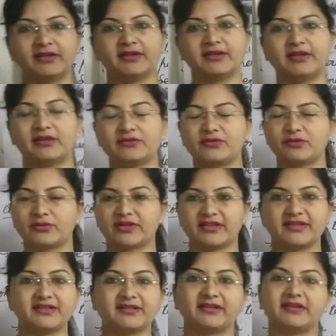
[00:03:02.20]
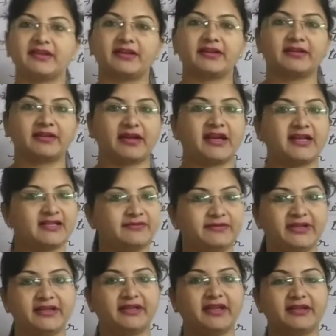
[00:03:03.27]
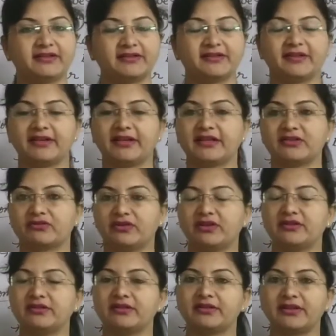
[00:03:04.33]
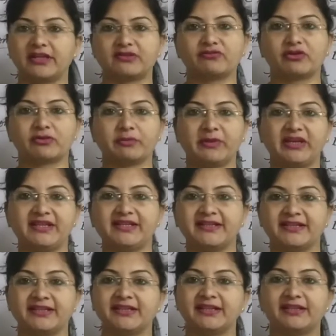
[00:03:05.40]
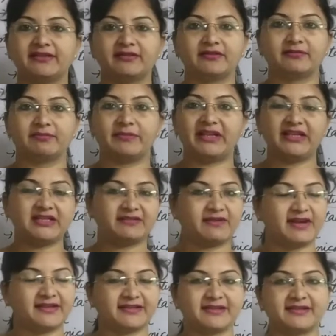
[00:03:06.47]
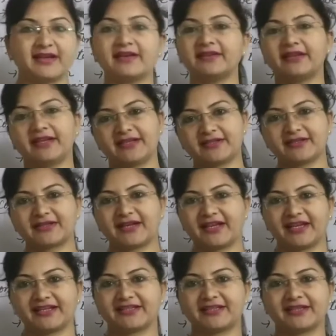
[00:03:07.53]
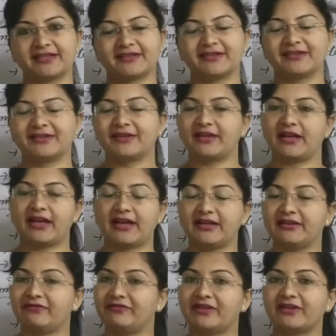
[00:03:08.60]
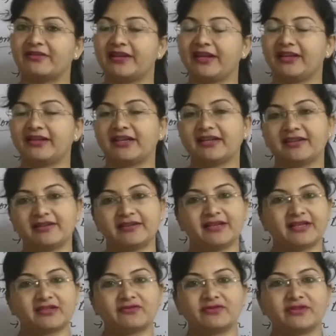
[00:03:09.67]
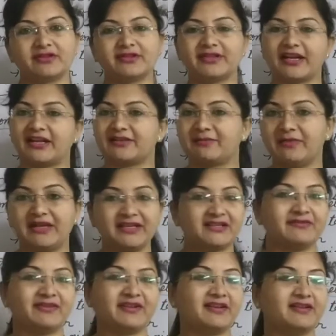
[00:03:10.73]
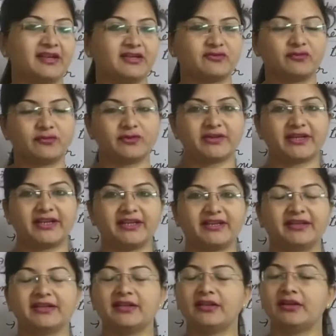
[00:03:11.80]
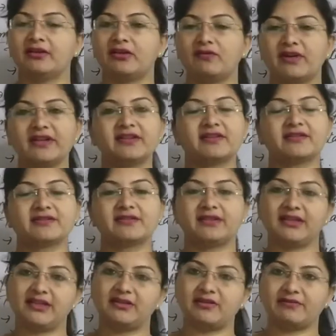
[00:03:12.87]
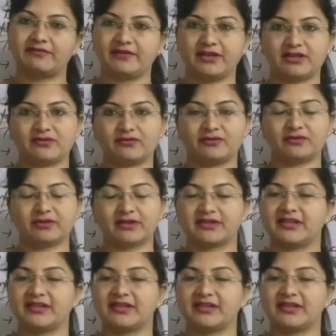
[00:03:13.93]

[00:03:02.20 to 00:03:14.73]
Now students, as we created the network means many devices are interconnected. And if we are creating a network, that means we are networking. Now why there is a need of network?